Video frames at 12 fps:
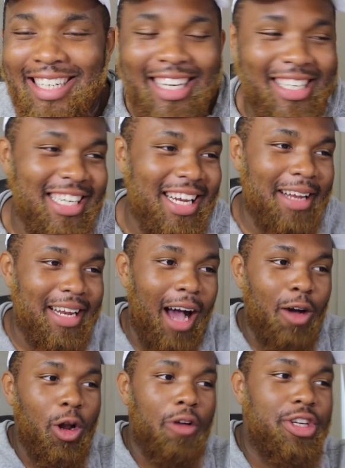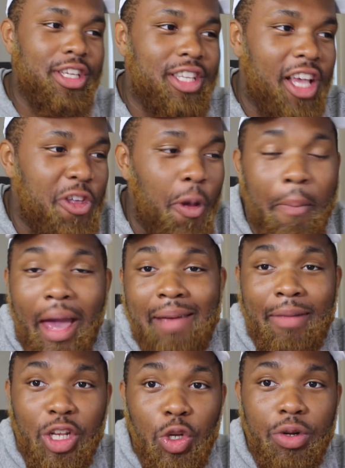She, she, I don't know if she said you made
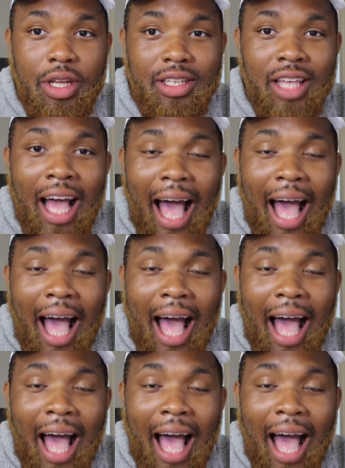me do this.